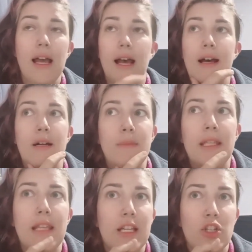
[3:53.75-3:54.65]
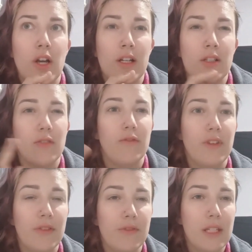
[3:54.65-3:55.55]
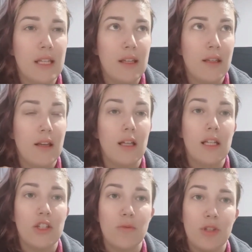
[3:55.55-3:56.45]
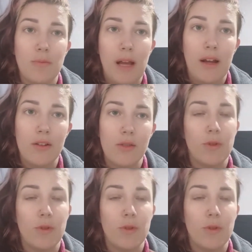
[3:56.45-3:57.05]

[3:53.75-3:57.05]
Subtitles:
and they charge 50 Egyptian pounds,